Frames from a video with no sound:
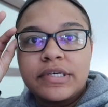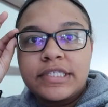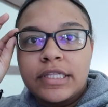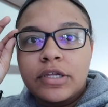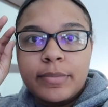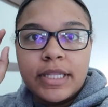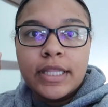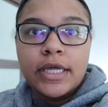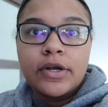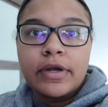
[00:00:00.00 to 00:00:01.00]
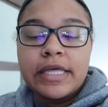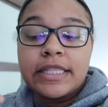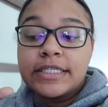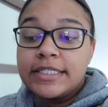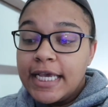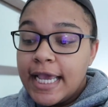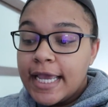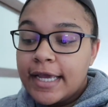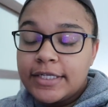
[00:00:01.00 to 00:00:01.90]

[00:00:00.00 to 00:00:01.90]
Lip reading: it's a little bit later in the day.